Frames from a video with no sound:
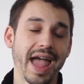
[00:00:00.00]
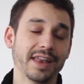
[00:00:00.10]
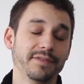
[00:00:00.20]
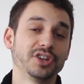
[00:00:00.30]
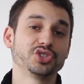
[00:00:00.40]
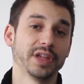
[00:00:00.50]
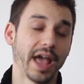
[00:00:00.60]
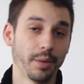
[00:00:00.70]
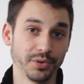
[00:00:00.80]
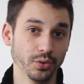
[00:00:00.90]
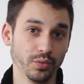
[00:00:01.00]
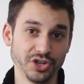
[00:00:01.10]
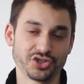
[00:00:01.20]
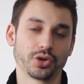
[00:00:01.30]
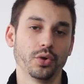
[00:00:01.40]
and eventually help you
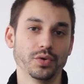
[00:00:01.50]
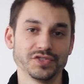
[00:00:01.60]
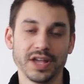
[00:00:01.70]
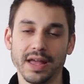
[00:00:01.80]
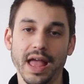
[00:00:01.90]
reach your goals